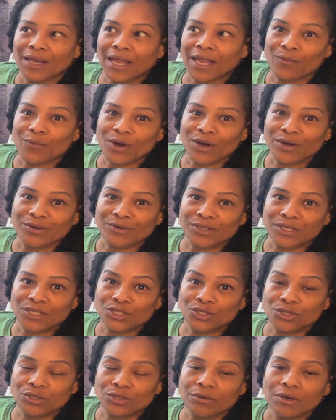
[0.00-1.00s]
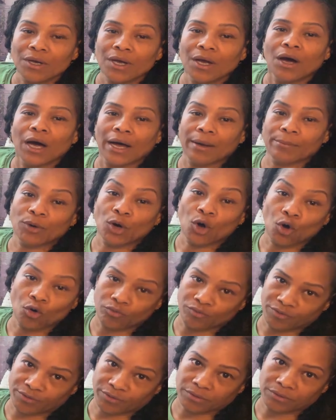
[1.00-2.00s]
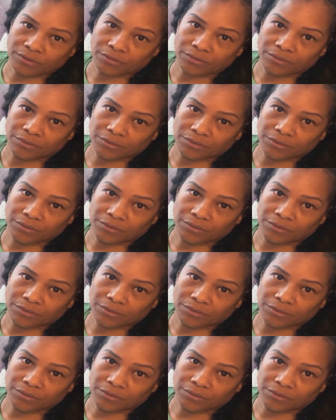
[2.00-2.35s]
like we're going to do. I'm hopeful